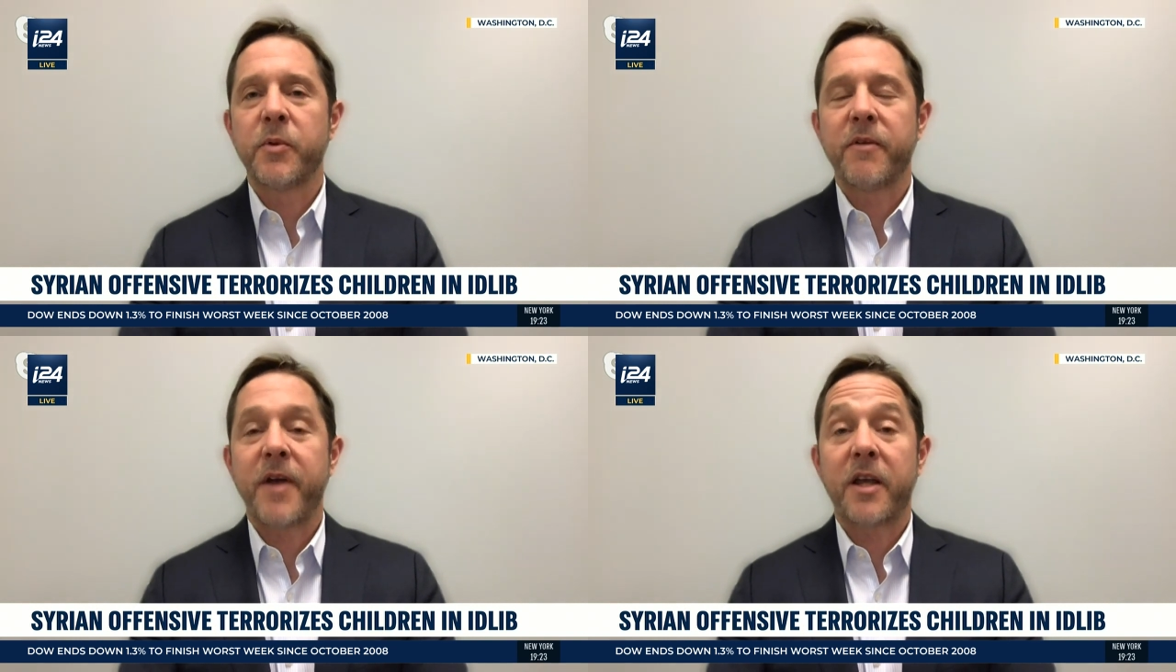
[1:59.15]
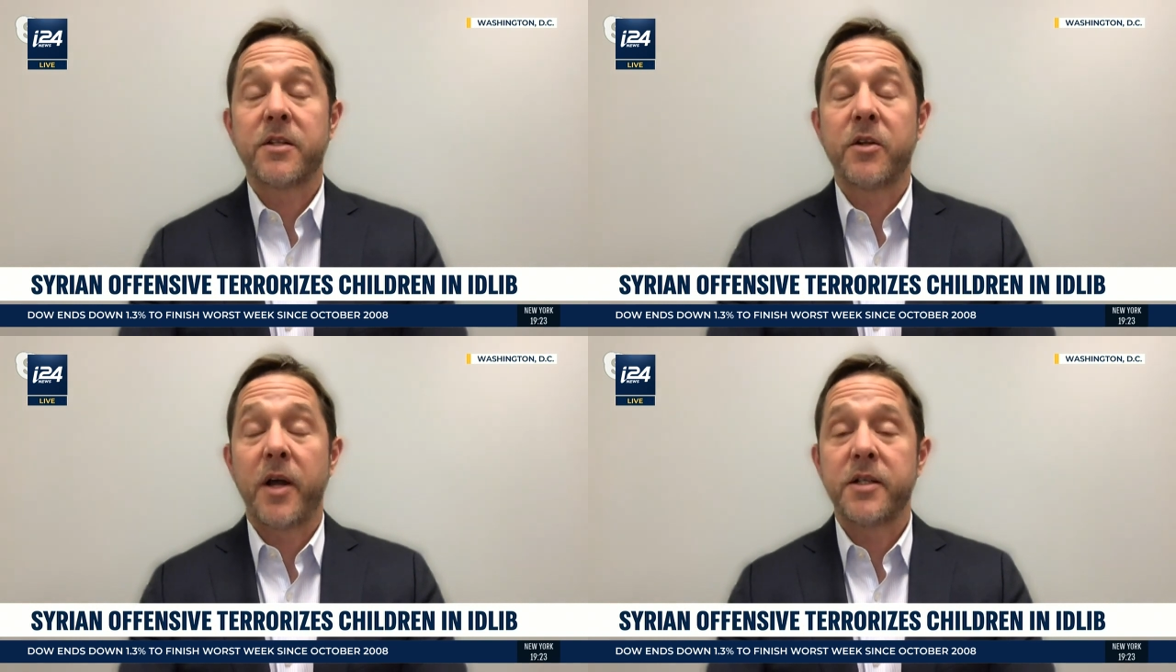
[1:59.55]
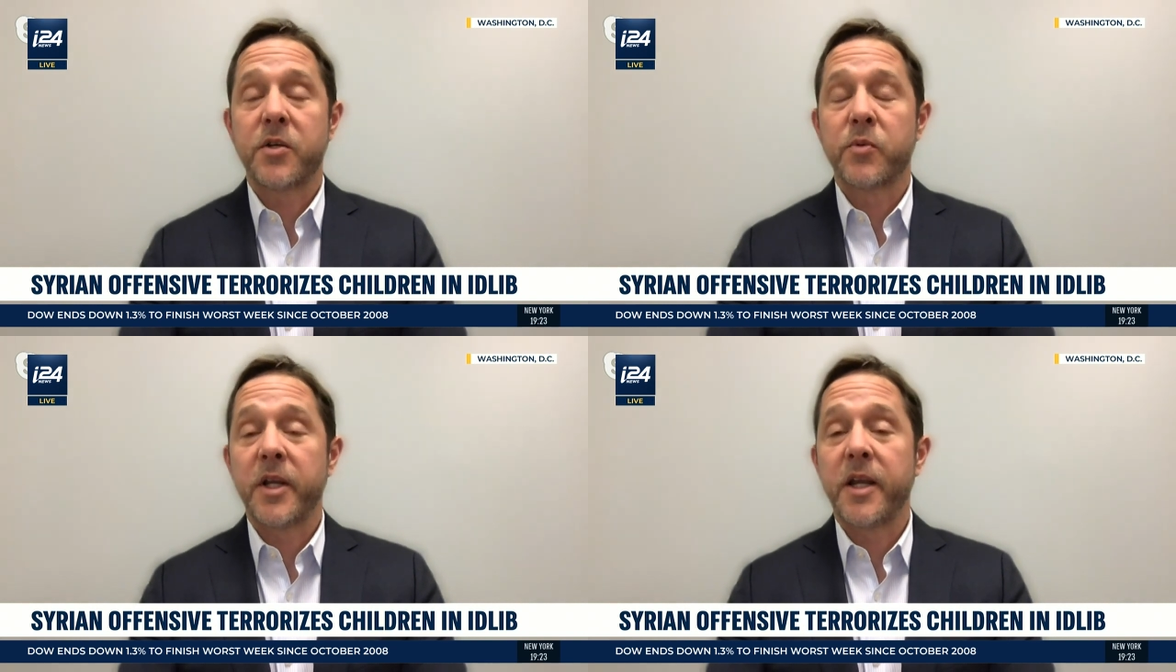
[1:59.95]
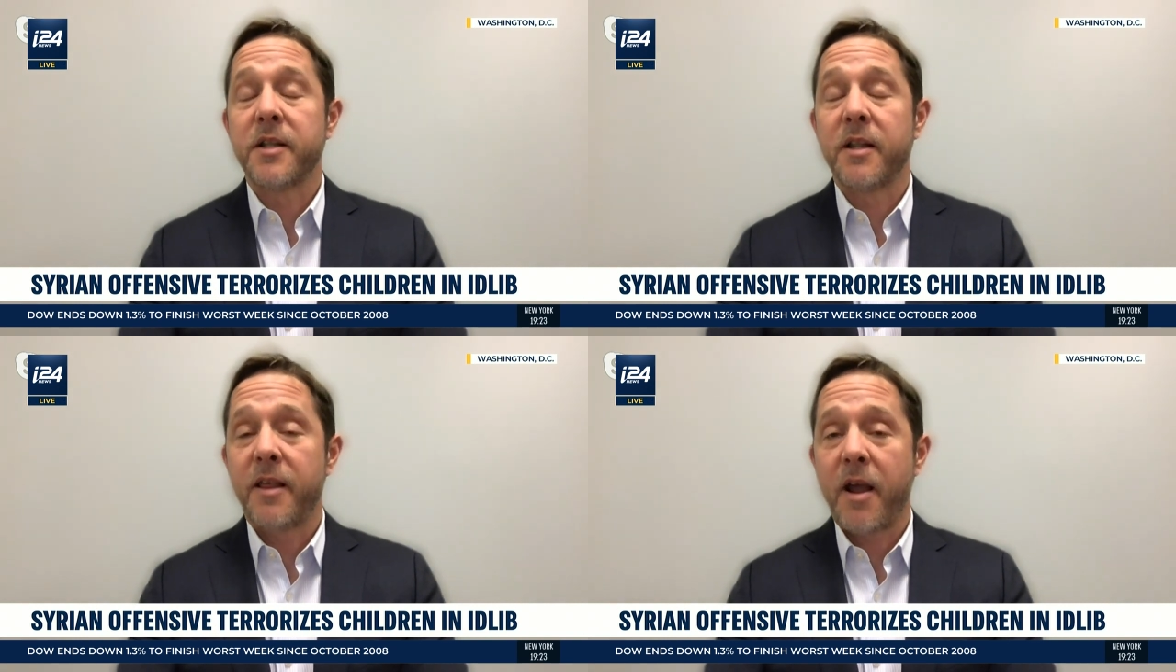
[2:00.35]
but the fact is the United States really
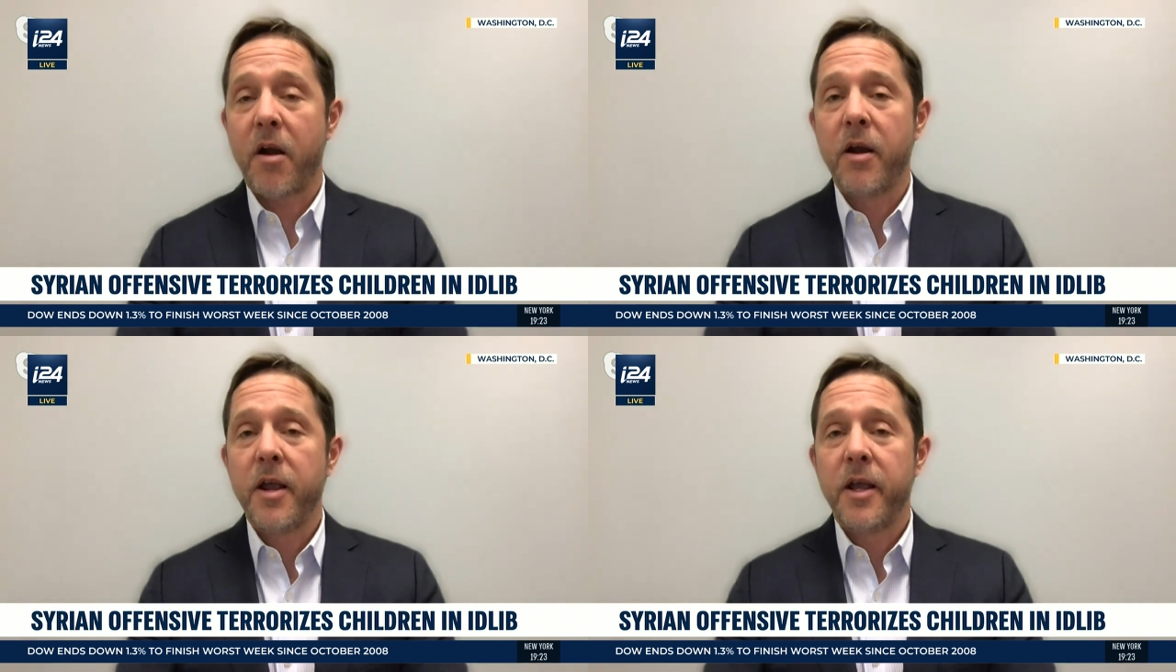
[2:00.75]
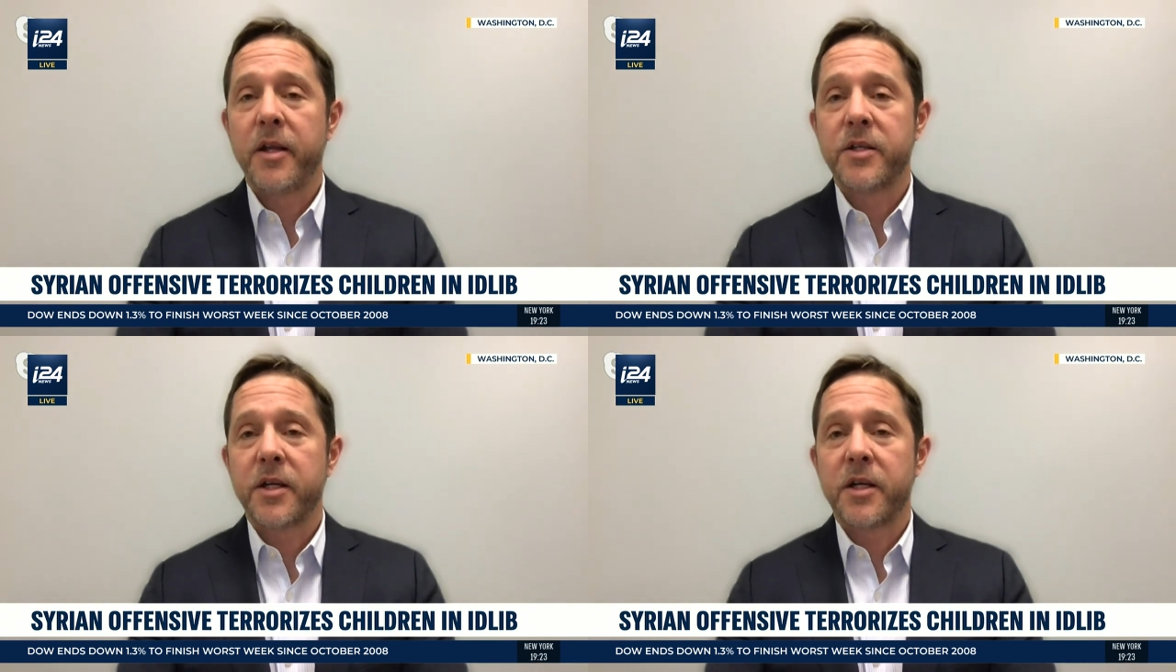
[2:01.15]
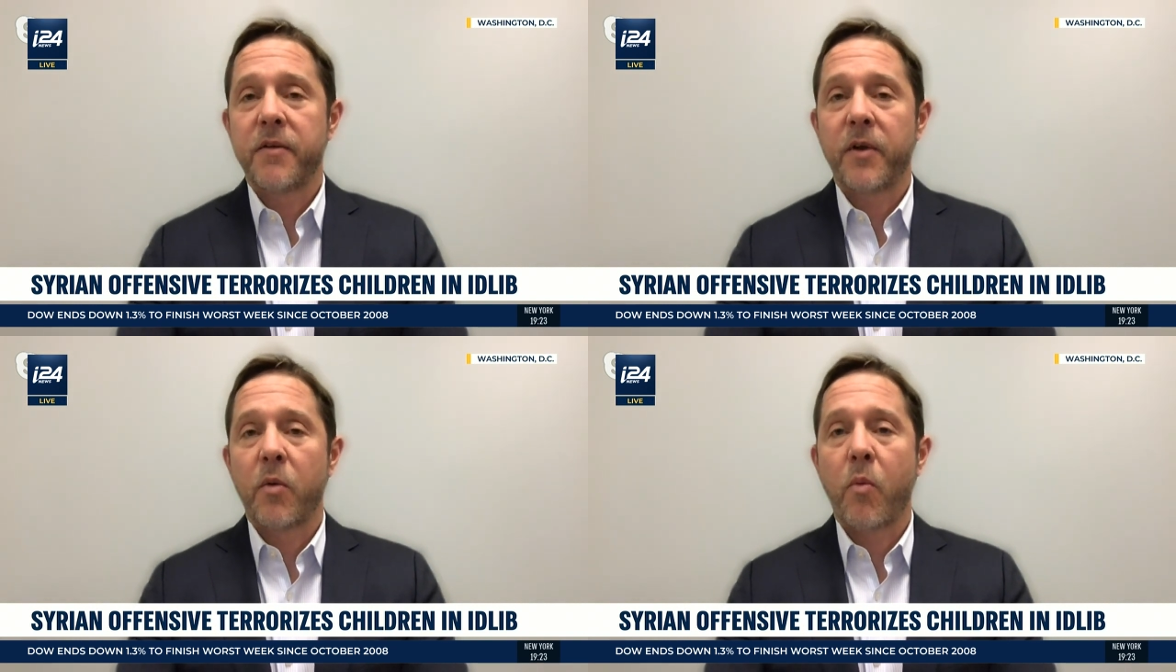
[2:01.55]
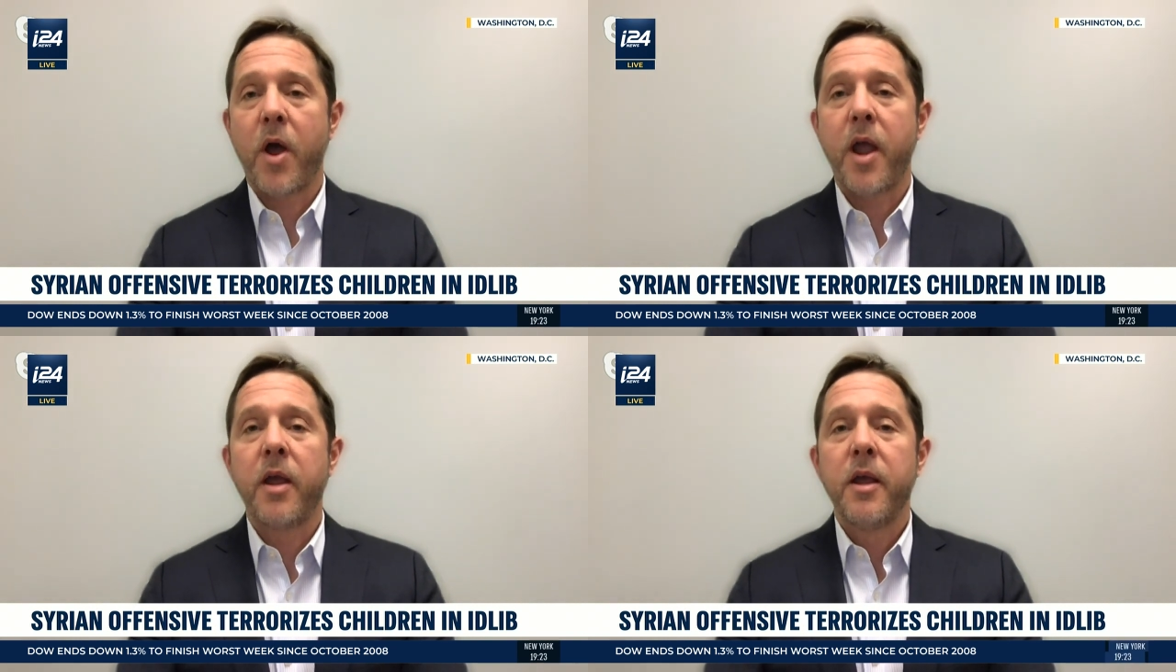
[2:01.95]
isn't there in a significant
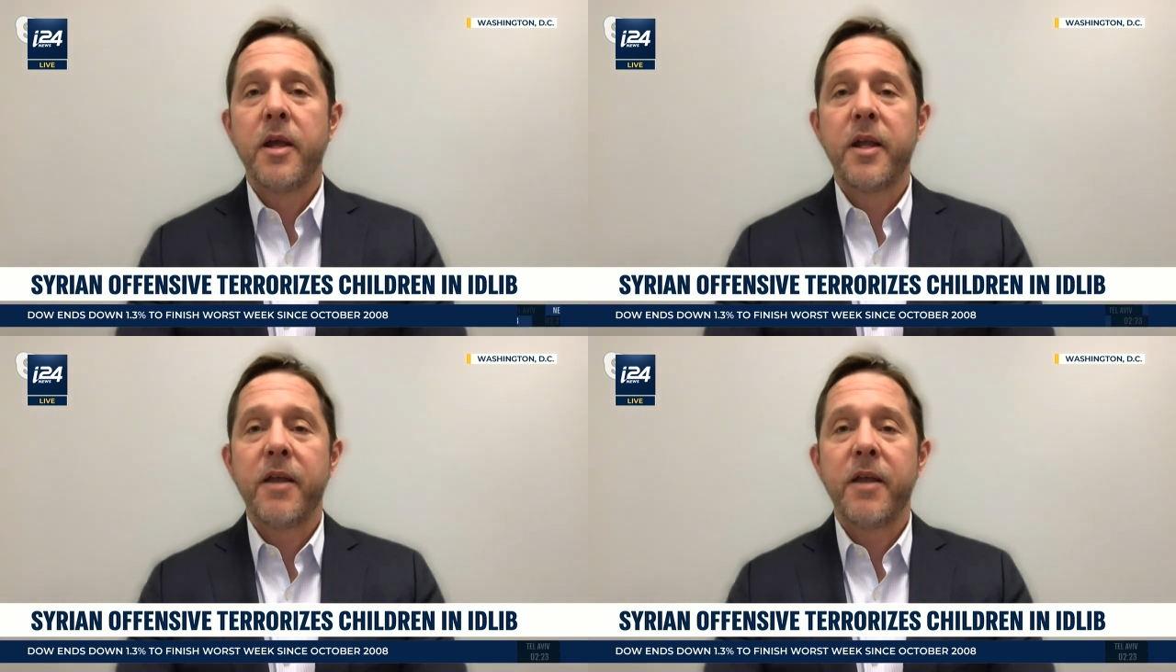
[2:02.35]
way,